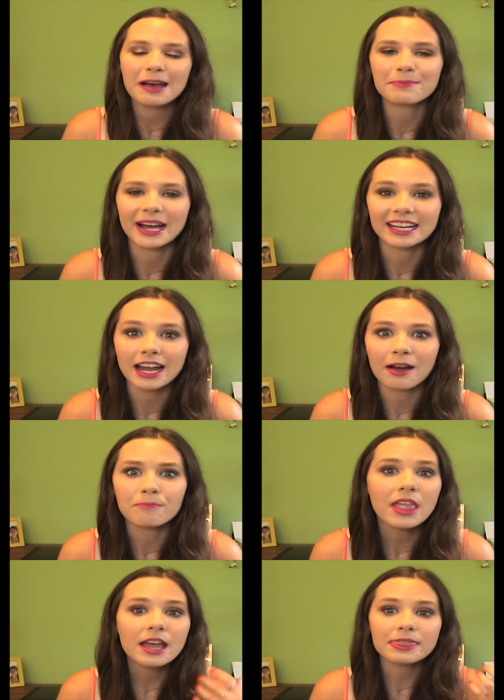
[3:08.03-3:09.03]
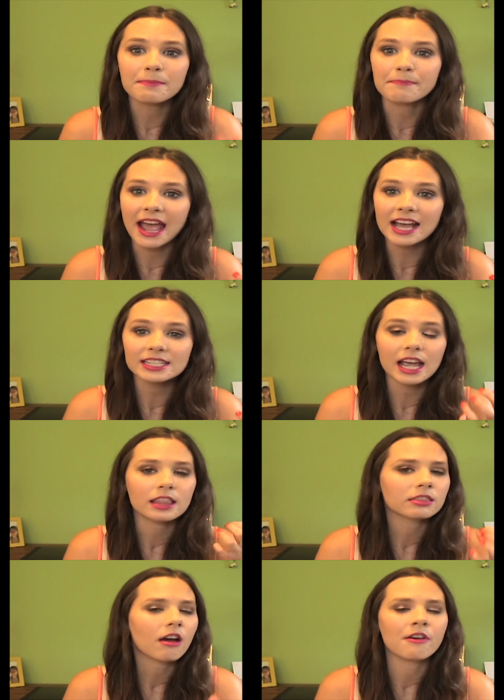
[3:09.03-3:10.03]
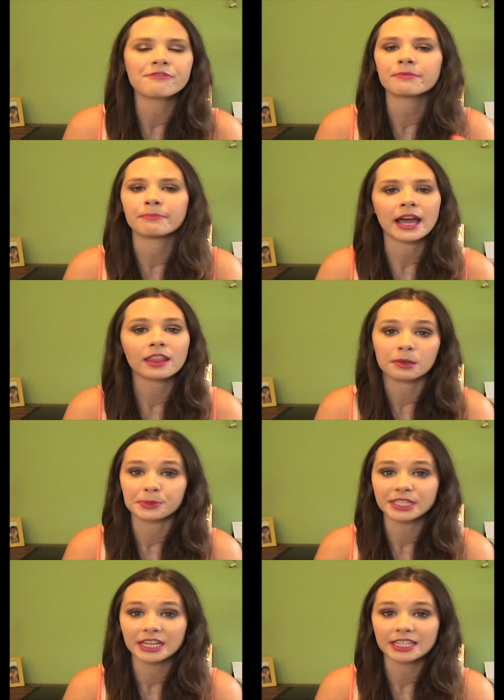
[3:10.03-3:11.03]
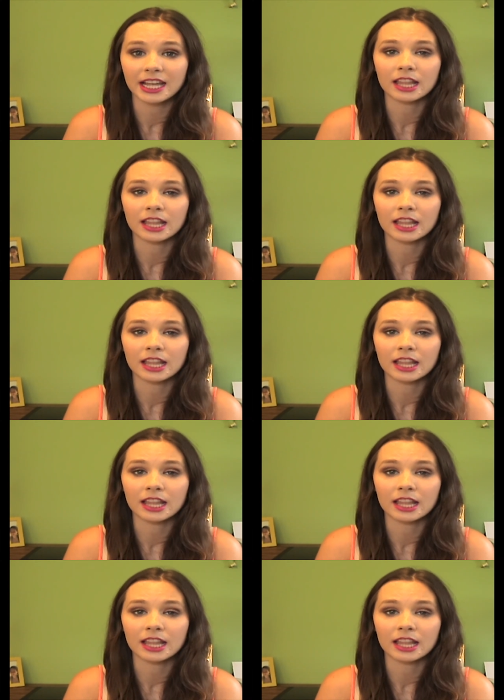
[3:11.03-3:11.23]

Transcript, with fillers: but the matte, I love matte lipsticks.